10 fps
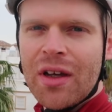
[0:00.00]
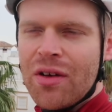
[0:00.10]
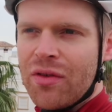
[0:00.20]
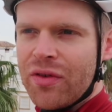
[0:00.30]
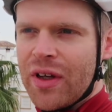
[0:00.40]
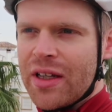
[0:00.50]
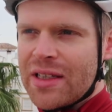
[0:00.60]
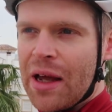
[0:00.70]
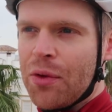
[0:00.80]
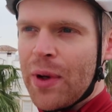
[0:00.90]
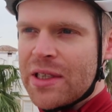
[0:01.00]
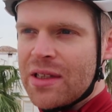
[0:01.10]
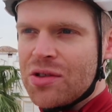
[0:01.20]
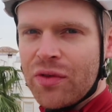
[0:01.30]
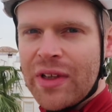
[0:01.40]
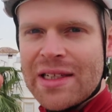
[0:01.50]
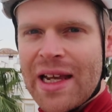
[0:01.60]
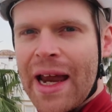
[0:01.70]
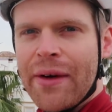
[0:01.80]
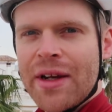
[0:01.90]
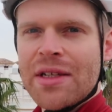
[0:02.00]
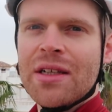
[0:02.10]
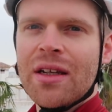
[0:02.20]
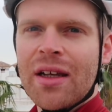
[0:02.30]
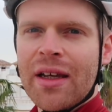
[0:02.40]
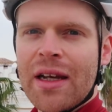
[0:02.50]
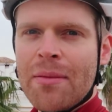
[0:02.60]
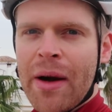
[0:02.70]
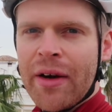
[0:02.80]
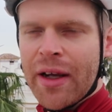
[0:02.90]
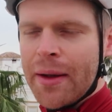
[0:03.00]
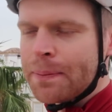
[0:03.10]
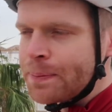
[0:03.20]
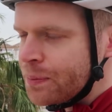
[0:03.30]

of southwestern sort of desert areas in America.